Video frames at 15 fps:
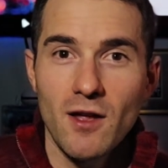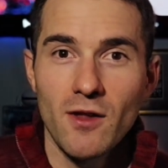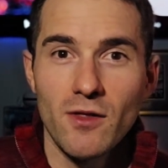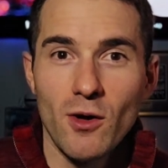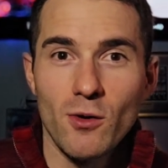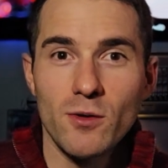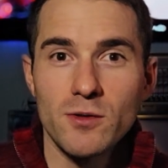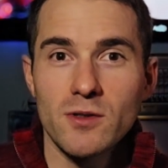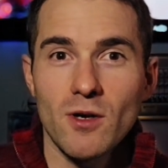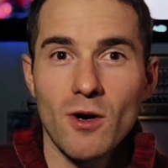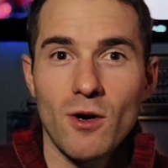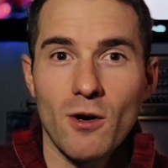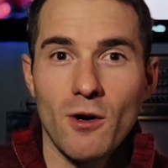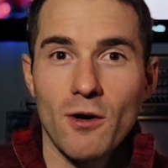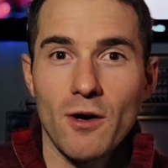Those
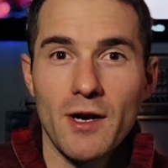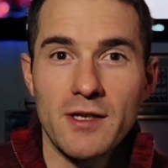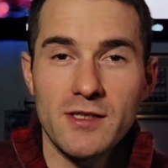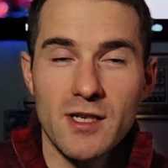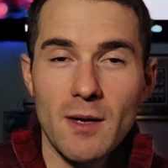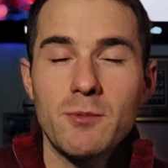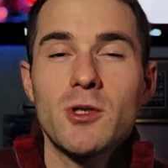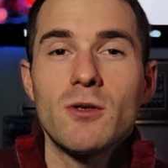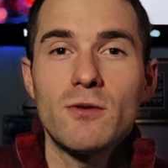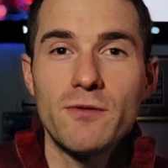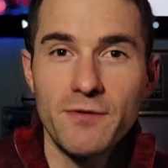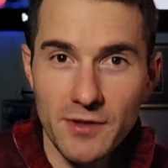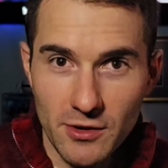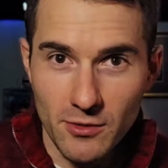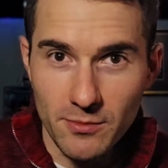are exceptional
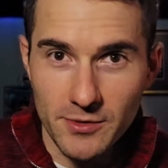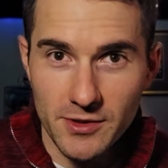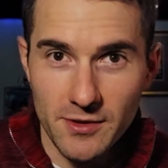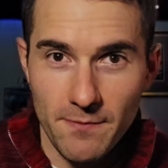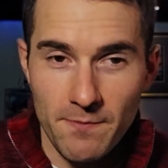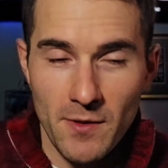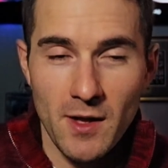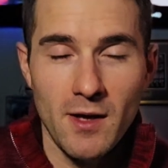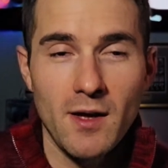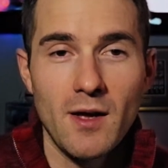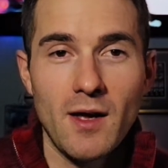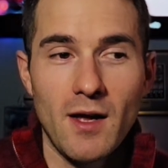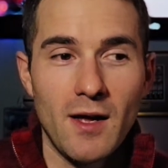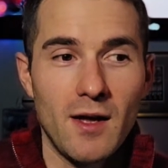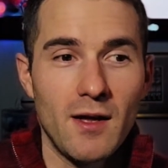films.
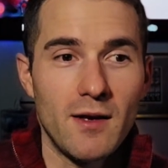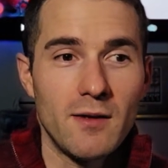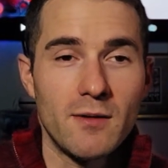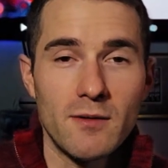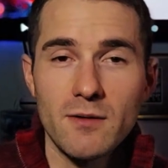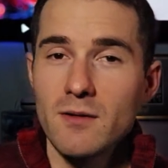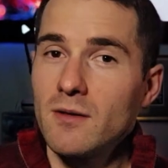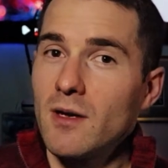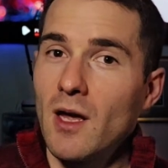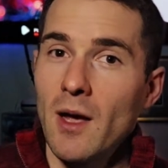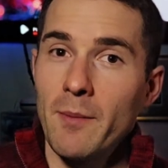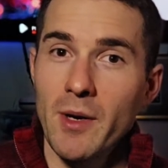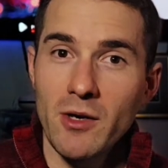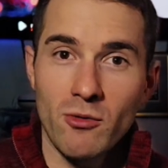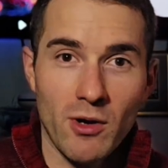And
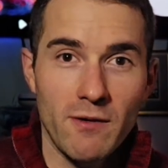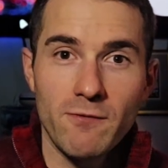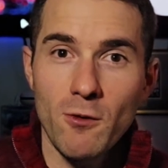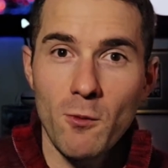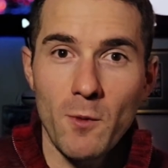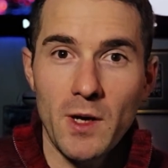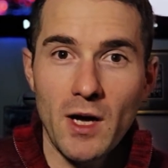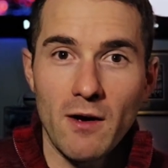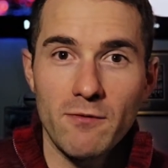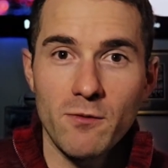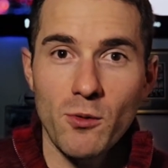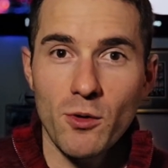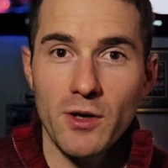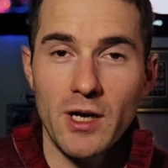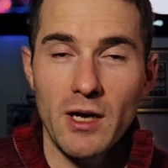am I grateful we got
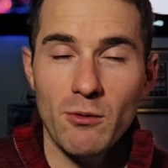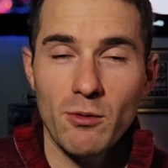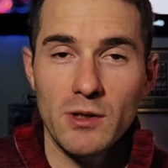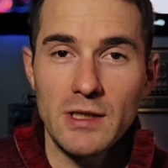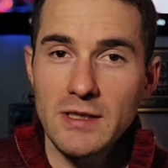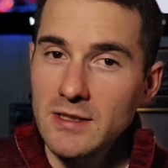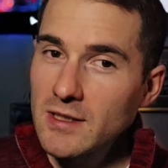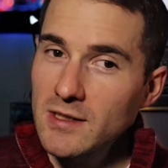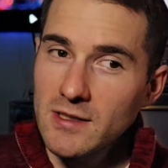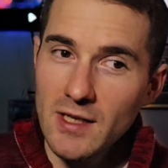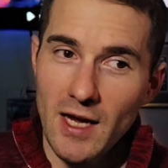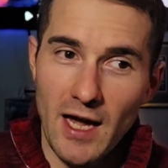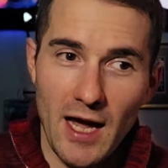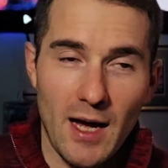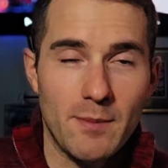4K releases?
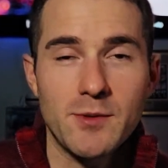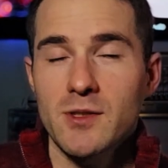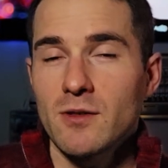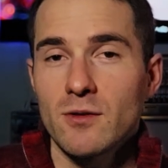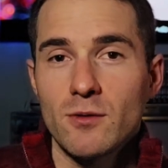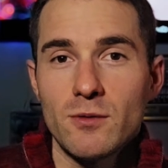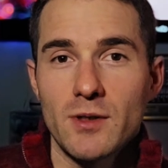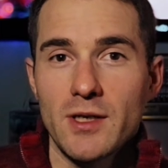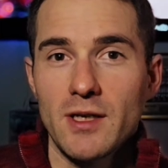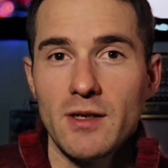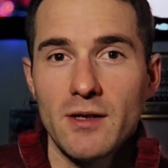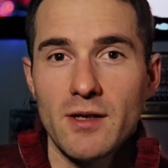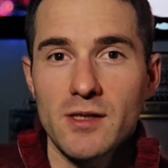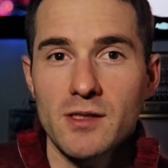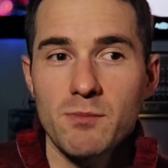Absolutely,
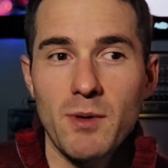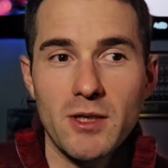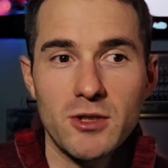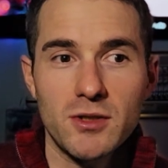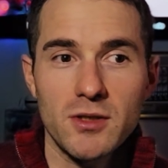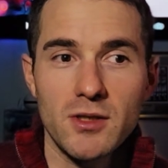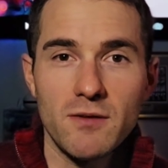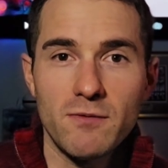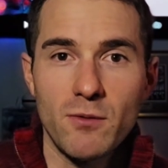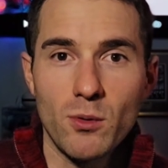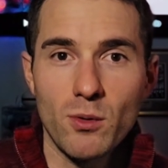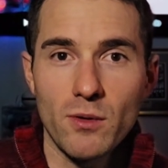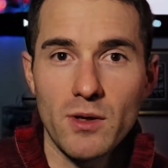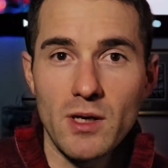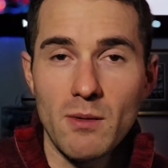especially
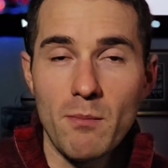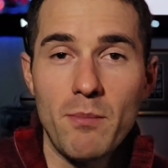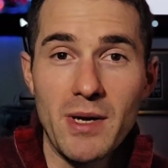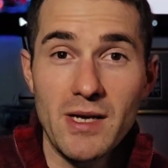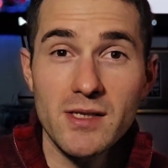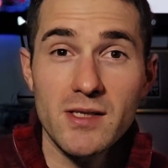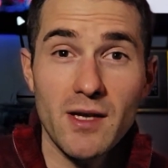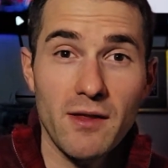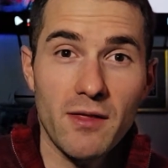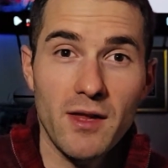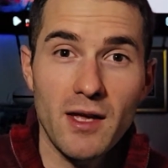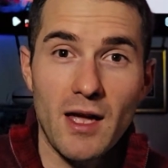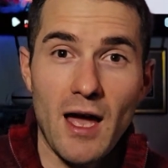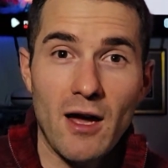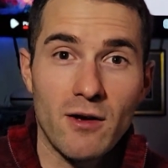for The Abyss. I
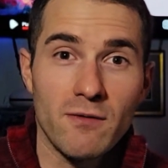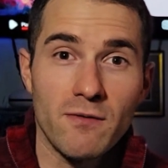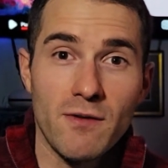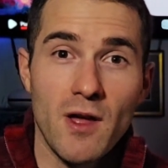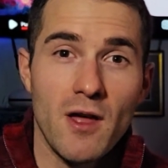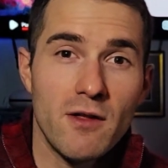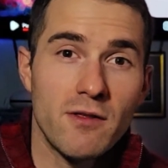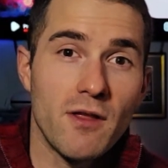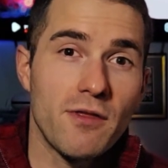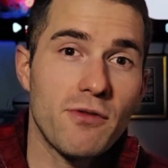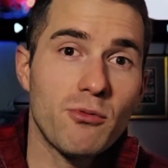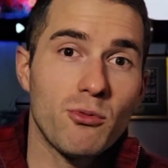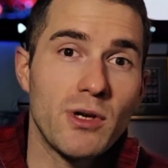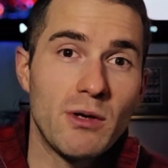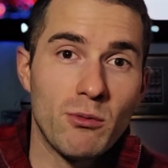think out of the
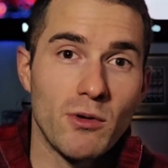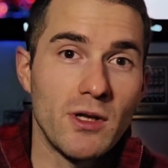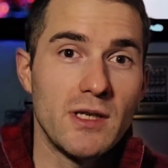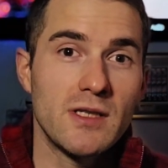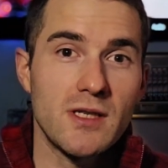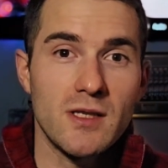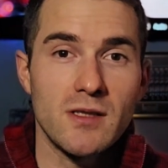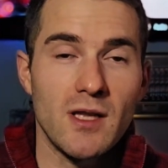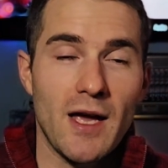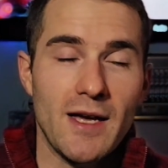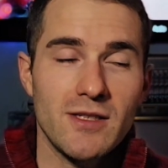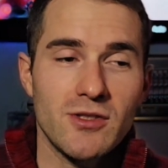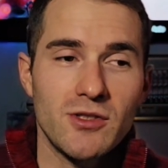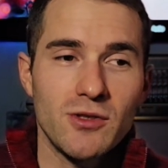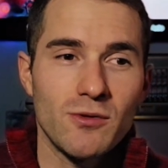3 releases
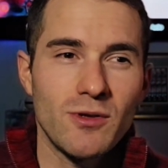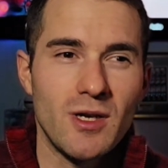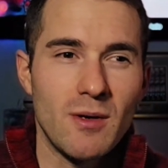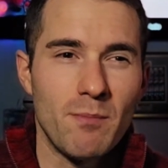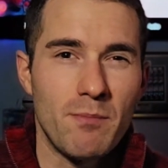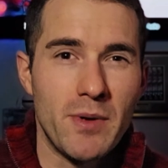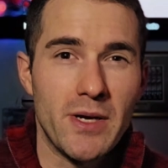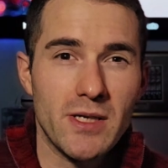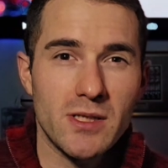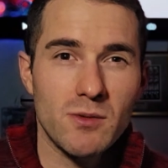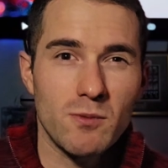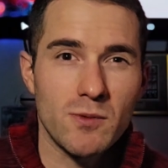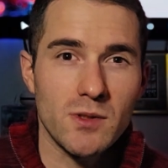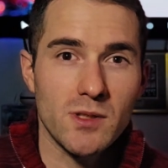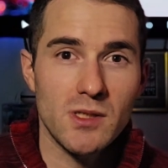last year, The Abyss
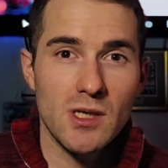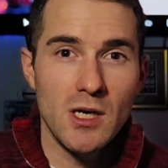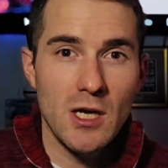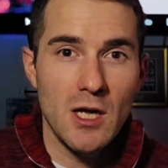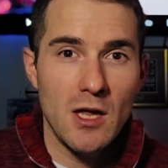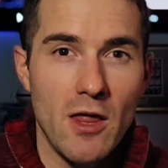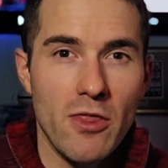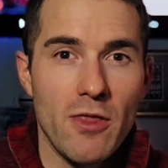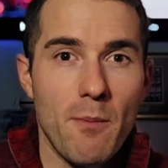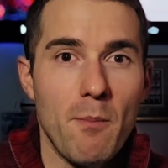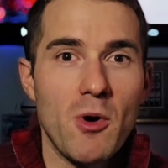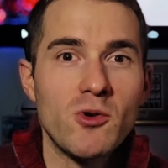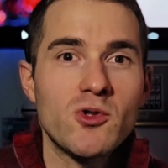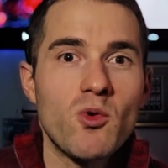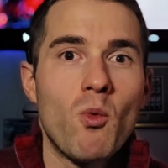was the
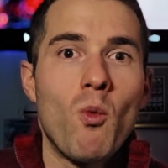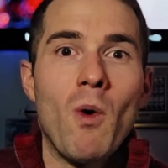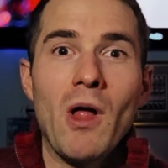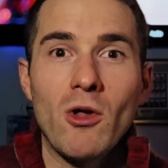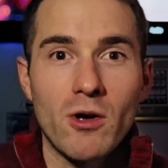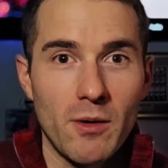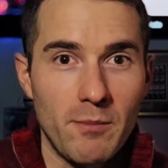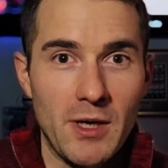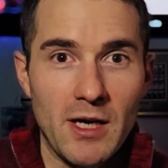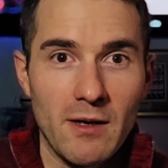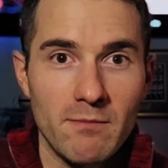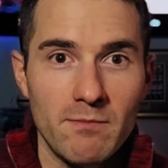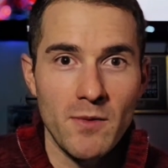most welcoming